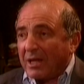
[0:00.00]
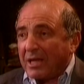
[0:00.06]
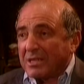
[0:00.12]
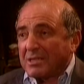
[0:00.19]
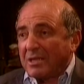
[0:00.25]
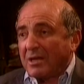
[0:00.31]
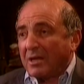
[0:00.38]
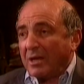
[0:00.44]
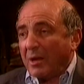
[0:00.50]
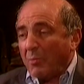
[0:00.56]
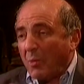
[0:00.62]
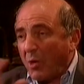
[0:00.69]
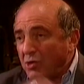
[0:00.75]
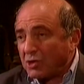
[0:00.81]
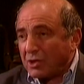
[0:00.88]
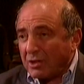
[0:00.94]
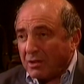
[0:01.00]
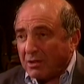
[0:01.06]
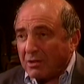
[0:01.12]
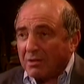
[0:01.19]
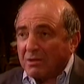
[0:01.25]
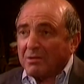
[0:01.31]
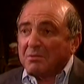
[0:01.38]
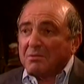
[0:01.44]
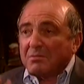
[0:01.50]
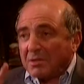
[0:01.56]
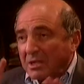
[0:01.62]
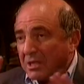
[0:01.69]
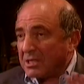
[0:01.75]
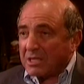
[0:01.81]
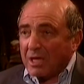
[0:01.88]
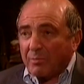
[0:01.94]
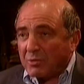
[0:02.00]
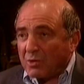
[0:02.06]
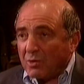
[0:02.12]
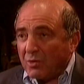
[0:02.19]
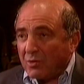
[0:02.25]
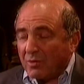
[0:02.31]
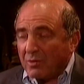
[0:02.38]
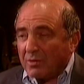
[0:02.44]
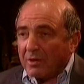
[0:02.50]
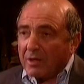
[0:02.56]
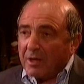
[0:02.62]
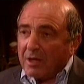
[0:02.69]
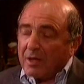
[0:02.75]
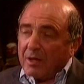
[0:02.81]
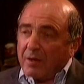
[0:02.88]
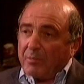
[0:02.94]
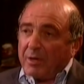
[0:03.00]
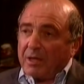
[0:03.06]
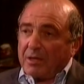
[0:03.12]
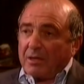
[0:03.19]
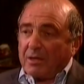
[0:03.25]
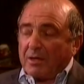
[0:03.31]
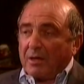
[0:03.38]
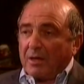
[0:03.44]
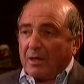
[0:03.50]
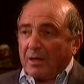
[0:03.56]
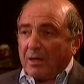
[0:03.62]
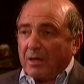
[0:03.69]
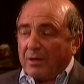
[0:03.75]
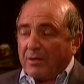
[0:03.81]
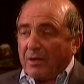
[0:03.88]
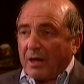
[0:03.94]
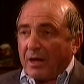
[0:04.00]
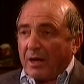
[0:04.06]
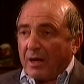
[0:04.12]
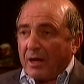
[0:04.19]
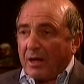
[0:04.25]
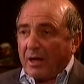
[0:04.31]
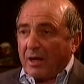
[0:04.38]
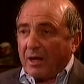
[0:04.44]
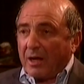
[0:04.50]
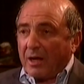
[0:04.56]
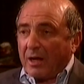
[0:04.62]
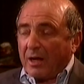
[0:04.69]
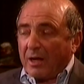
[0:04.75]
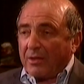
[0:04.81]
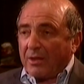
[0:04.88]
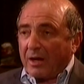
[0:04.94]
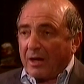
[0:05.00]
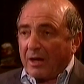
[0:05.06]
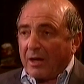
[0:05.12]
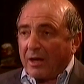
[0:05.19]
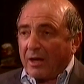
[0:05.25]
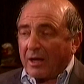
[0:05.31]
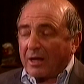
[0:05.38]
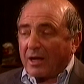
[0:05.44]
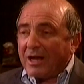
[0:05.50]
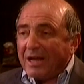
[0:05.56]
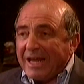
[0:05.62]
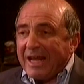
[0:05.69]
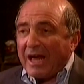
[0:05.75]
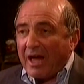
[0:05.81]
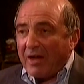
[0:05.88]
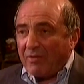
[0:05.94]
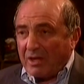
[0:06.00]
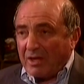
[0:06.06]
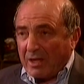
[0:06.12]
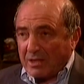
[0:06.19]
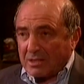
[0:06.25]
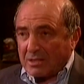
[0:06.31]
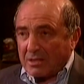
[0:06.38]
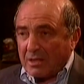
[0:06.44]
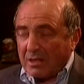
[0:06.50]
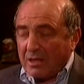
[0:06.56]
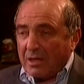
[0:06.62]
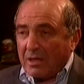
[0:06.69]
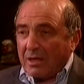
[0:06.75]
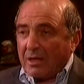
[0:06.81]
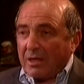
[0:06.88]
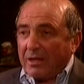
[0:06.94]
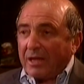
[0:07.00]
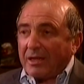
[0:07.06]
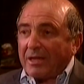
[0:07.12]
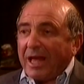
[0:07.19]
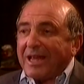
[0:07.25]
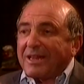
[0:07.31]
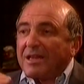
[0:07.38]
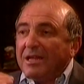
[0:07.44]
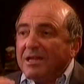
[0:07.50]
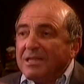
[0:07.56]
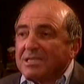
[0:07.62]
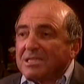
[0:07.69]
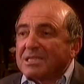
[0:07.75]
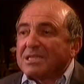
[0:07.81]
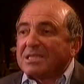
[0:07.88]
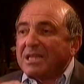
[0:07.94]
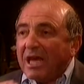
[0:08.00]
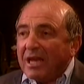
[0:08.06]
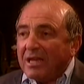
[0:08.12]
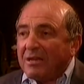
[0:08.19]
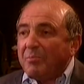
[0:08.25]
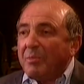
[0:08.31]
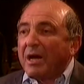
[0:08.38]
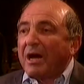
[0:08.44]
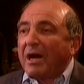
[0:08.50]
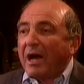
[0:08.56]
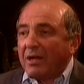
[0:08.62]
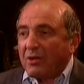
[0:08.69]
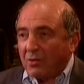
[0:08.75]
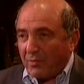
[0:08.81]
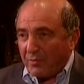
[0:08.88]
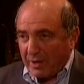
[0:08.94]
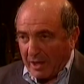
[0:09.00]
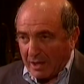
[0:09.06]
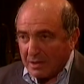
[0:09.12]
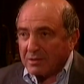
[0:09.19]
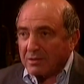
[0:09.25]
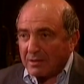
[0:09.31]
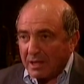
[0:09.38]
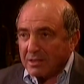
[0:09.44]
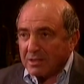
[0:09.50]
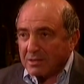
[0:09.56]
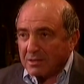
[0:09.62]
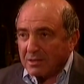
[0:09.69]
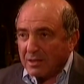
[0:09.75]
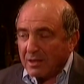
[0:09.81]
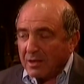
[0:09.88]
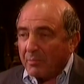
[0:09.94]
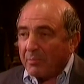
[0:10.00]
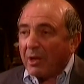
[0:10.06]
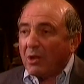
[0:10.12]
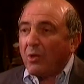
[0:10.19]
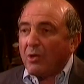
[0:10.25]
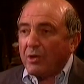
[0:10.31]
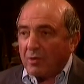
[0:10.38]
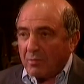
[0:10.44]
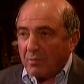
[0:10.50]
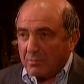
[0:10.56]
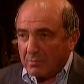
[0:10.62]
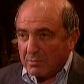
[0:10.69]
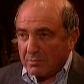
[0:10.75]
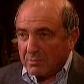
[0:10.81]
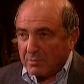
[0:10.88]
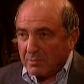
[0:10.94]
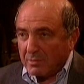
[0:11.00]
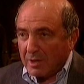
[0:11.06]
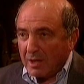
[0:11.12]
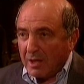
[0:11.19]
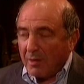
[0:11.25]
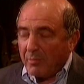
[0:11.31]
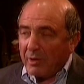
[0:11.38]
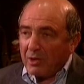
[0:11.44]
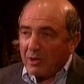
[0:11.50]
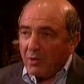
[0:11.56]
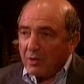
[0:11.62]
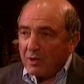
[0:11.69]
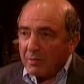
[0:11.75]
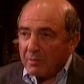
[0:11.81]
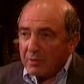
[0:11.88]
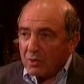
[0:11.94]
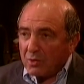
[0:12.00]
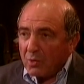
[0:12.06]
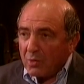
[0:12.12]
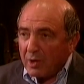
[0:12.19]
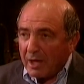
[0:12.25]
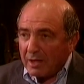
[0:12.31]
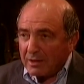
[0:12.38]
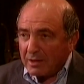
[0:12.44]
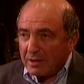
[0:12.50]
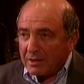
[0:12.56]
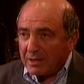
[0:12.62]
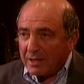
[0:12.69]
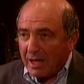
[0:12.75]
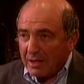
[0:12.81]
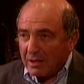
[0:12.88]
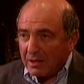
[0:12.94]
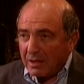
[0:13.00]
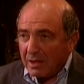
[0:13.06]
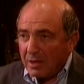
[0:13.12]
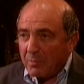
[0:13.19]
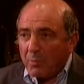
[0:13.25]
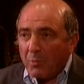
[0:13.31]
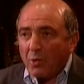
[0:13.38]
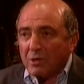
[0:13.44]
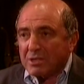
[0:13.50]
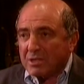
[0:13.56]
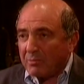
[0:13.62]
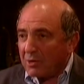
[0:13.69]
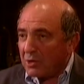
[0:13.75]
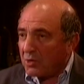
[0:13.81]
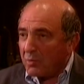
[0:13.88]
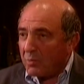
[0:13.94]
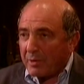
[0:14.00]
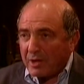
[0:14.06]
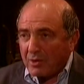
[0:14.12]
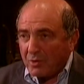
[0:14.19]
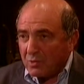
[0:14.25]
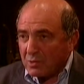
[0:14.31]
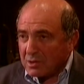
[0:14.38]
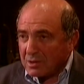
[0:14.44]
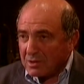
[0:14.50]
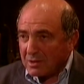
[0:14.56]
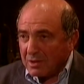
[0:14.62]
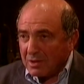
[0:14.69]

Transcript: as a emotional, it's up to you. But uh, there, are, uh, there are clear evidence that at least stayed behind of that, yes? Polonium. Polonium-210 impossible to produce